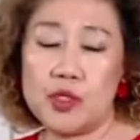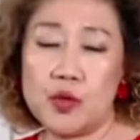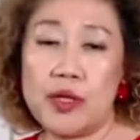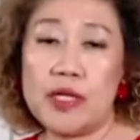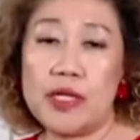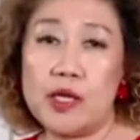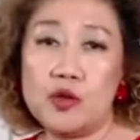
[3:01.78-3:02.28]

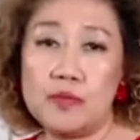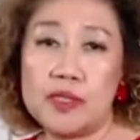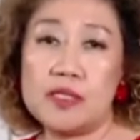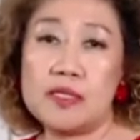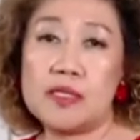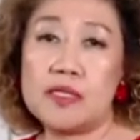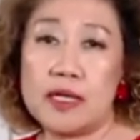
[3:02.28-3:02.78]
between
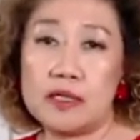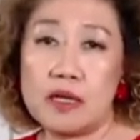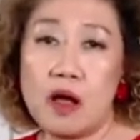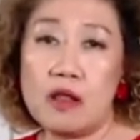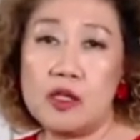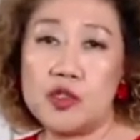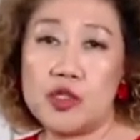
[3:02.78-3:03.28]
humans and
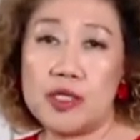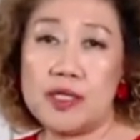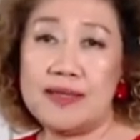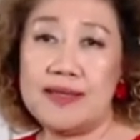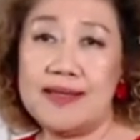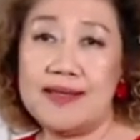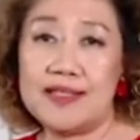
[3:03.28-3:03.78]

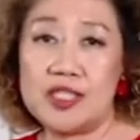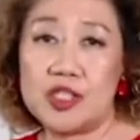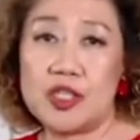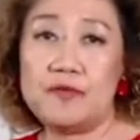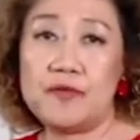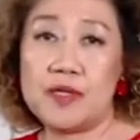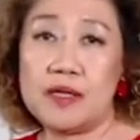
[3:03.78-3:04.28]
technology, he is
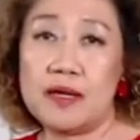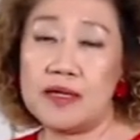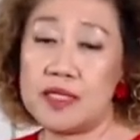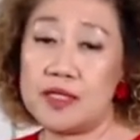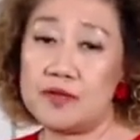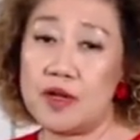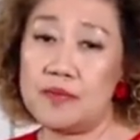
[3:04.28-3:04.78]
shifting
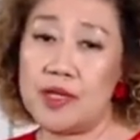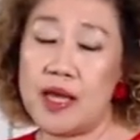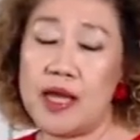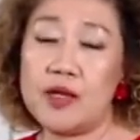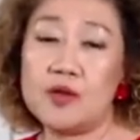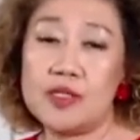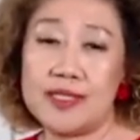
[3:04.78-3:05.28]
us from the
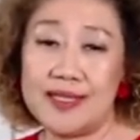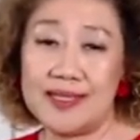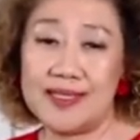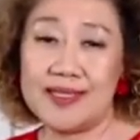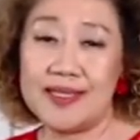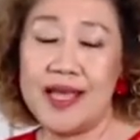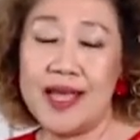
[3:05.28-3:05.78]

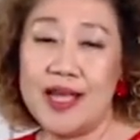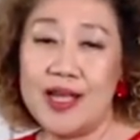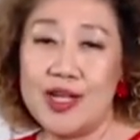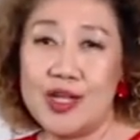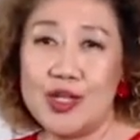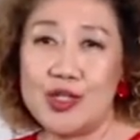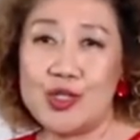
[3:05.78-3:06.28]
IoTs
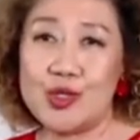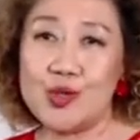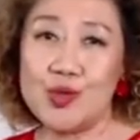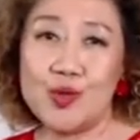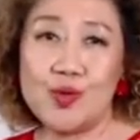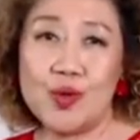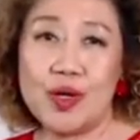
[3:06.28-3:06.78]
to
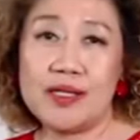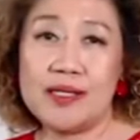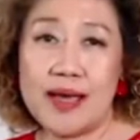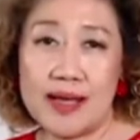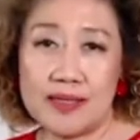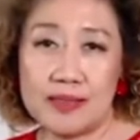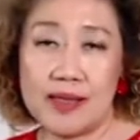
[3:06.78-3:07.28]
what
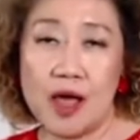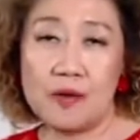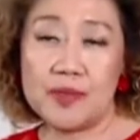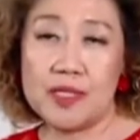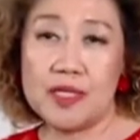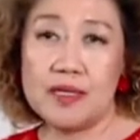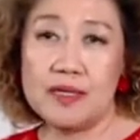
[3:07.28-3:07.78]
he has
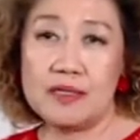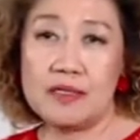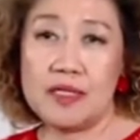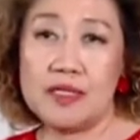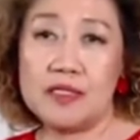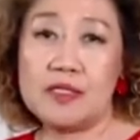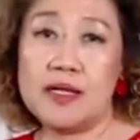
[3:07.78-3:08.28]
dubbed
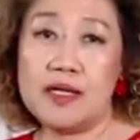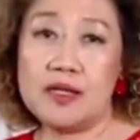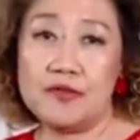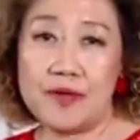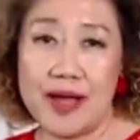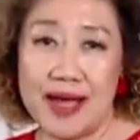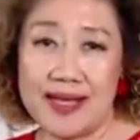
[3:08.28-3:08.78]
the Internet
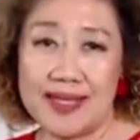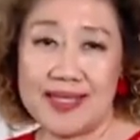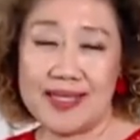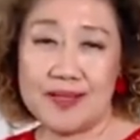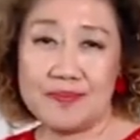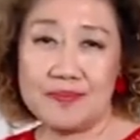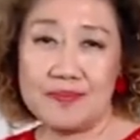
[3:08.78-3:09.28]
of
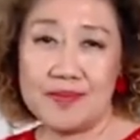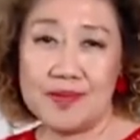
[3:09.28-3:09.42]
Us,